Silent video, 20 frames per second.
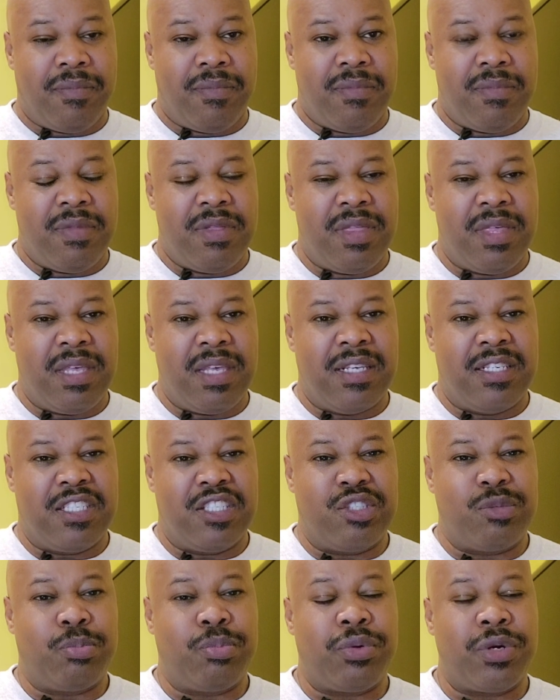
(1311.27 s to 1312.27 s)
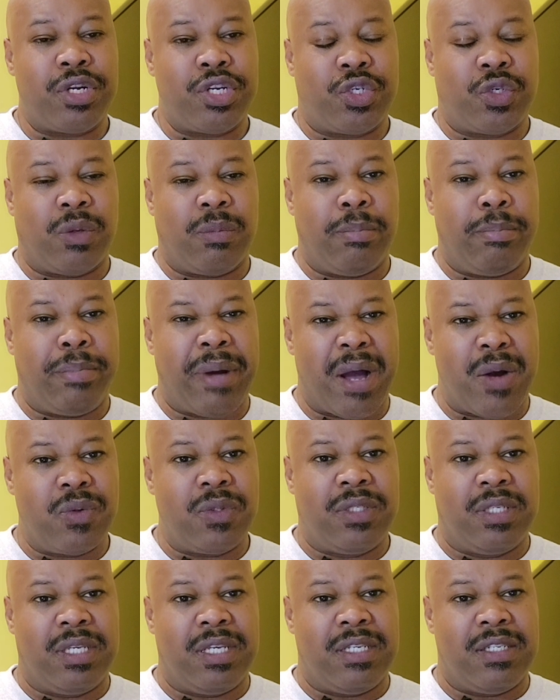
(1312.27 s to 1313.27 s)
the spiritual
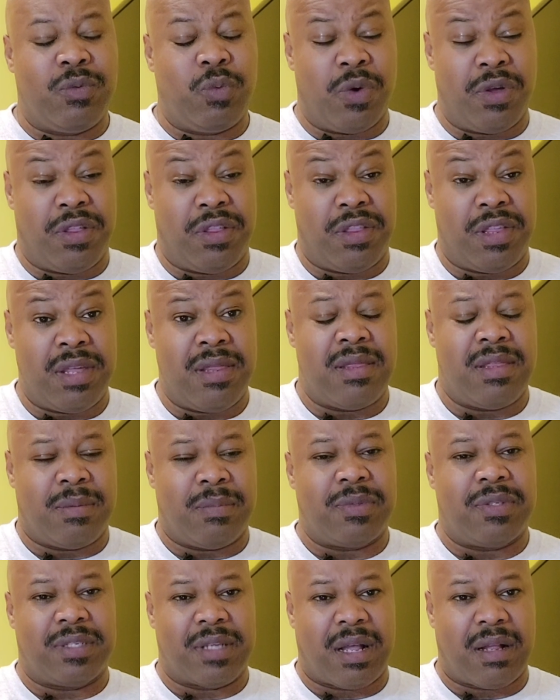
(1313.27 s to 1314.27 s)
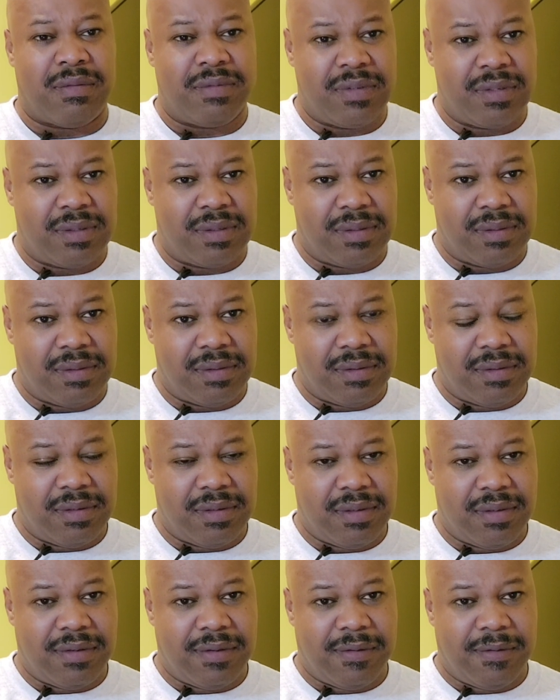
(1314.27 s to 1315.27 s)
bounties within themselves.
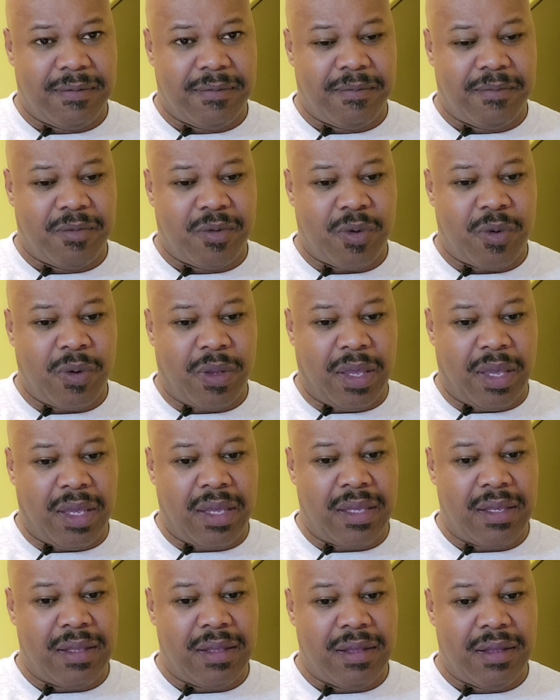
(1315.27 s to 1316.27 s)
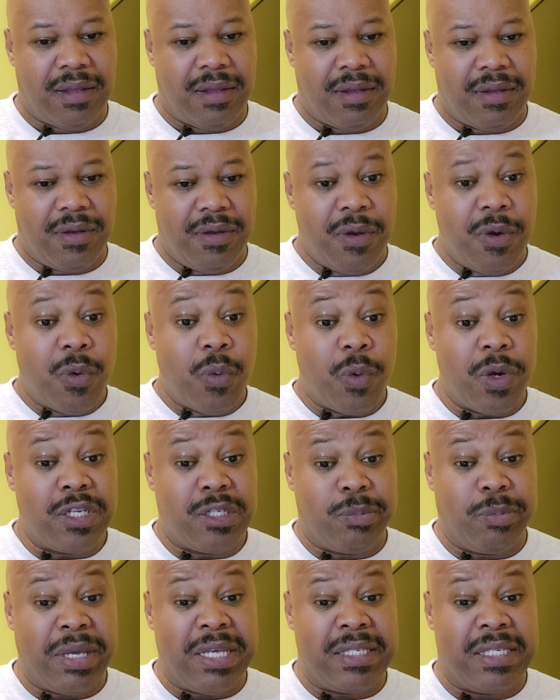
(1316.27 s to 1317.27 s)
Okay?
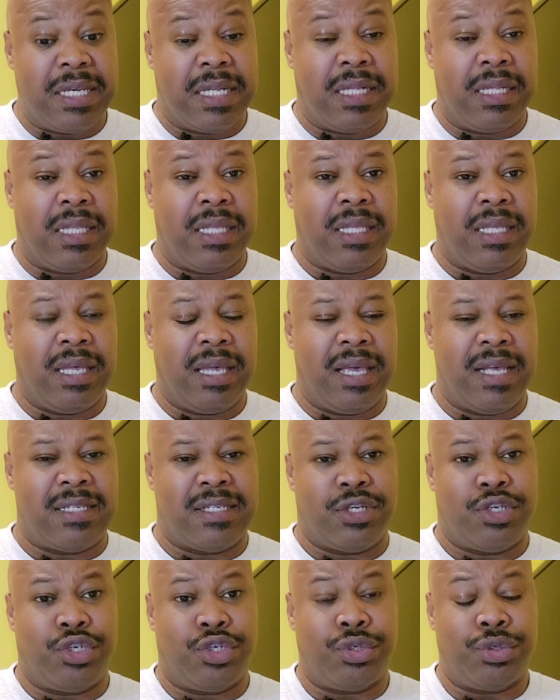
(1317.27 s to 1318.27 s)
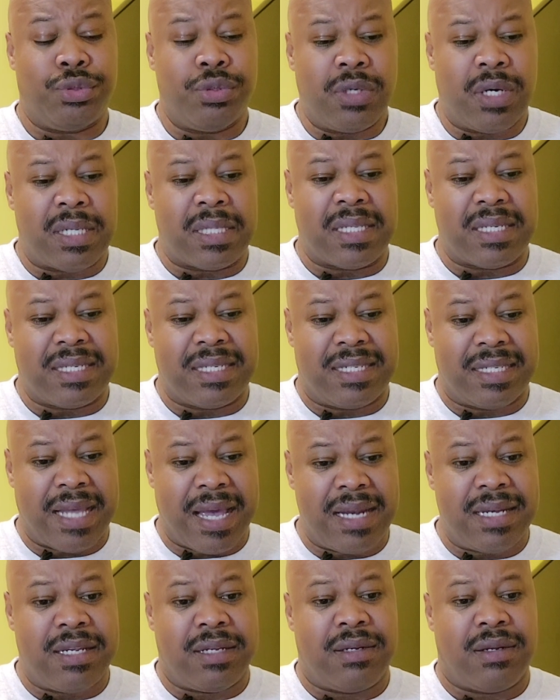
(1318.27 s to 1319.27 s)
Which basically is a true
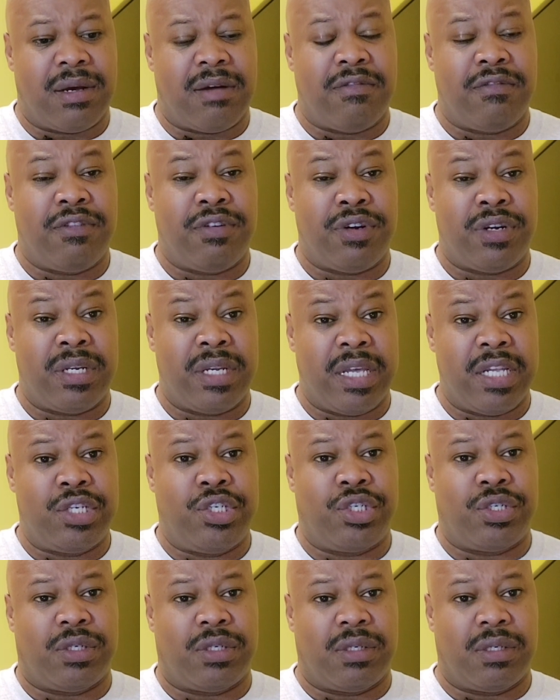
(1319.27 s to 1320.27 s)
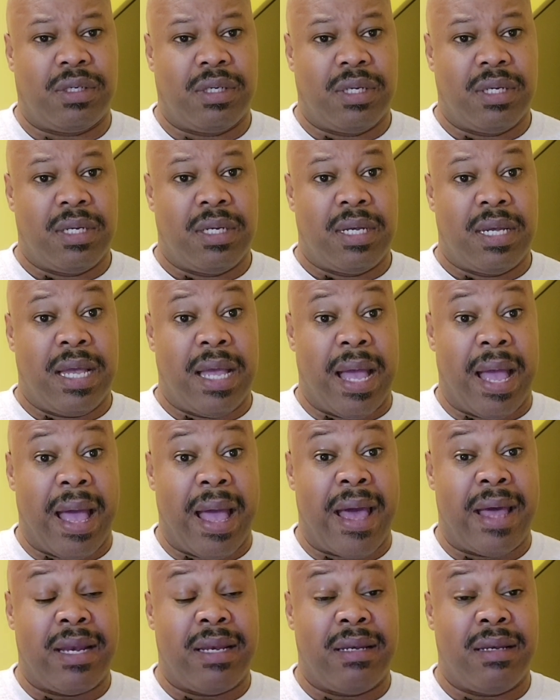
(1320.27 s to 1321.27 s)
understanding of their nature
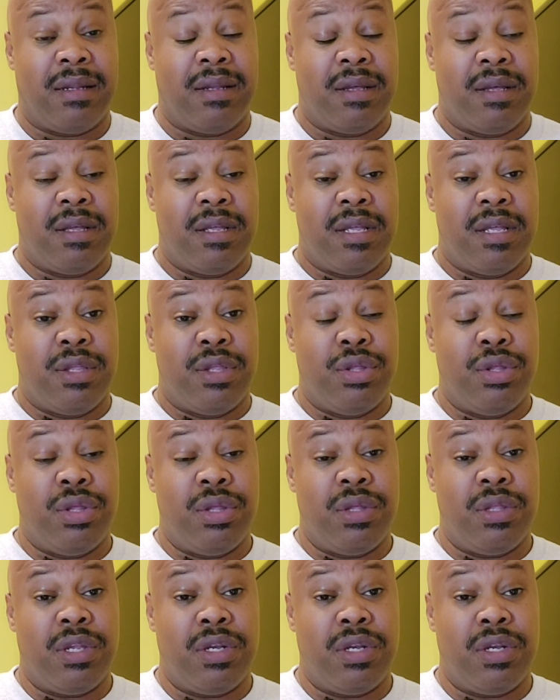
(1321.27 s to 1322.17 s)
and the